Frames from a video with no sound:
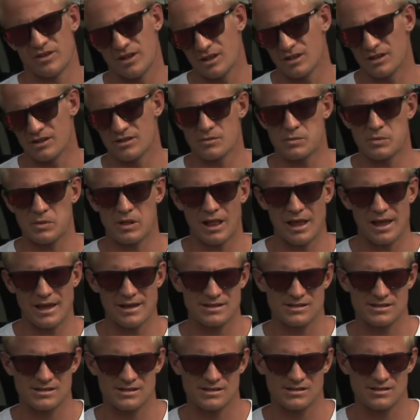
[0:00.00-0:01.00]
of the
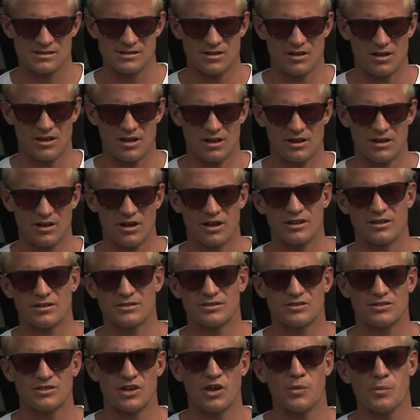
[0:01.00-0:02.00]
place. I kind of
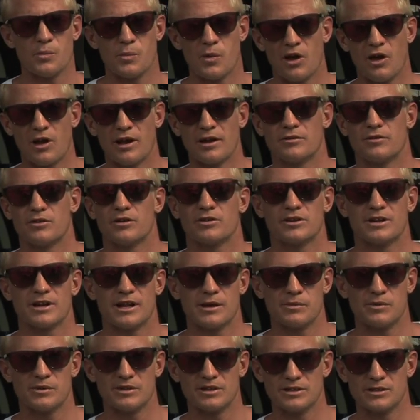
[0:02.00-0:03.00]
don't mind rocking
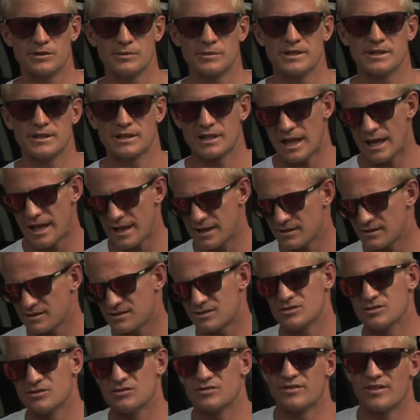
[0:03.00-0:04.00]
up a little bit late
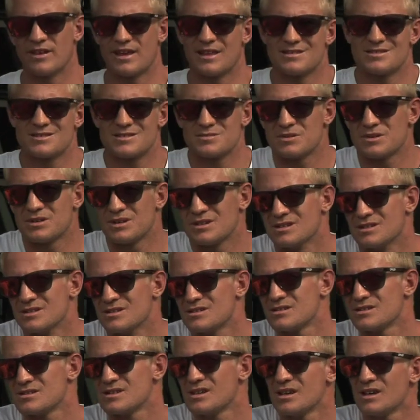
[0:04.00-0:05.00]
to events,
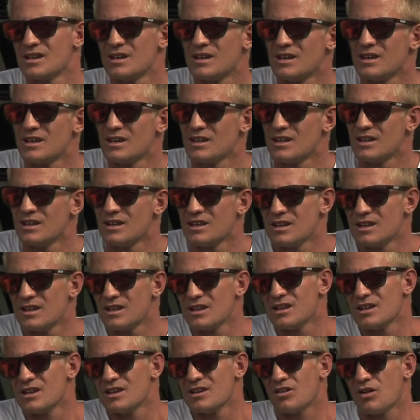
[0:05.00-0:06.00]
because,
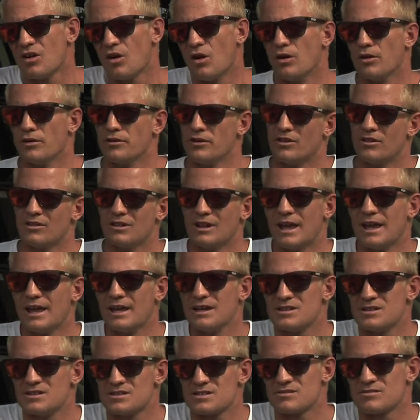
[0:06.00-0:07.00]
or not
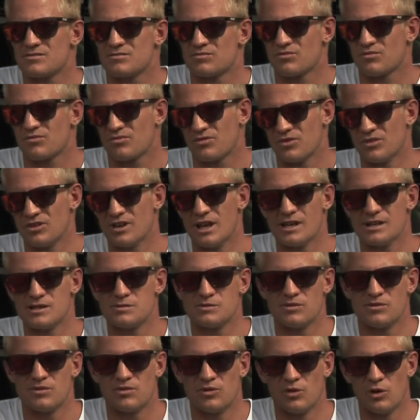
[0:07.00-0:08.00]
late, just a few days
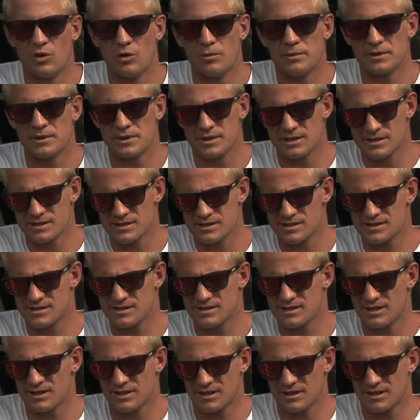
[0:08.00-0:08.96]
before, because